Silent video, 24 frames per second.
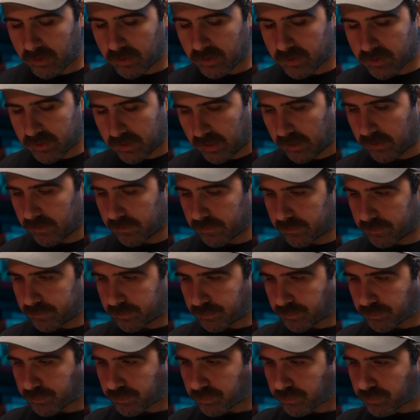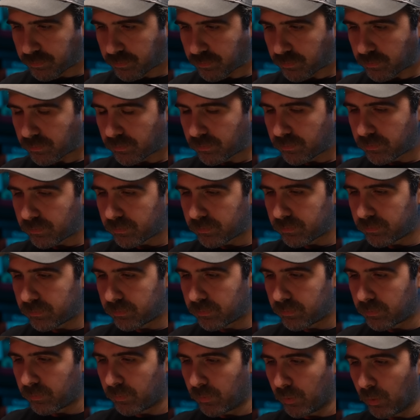So
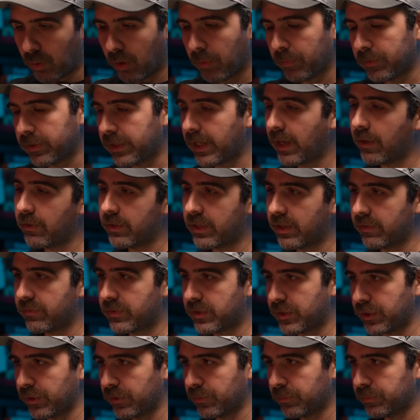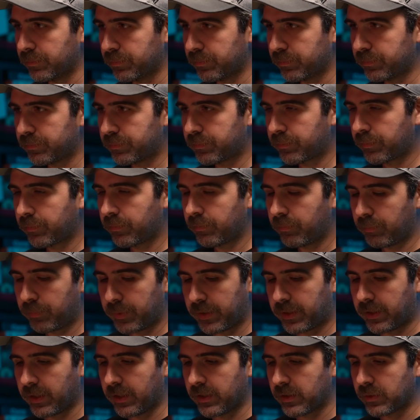normally I would give 2
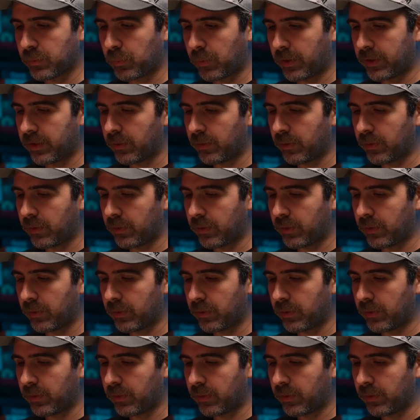because when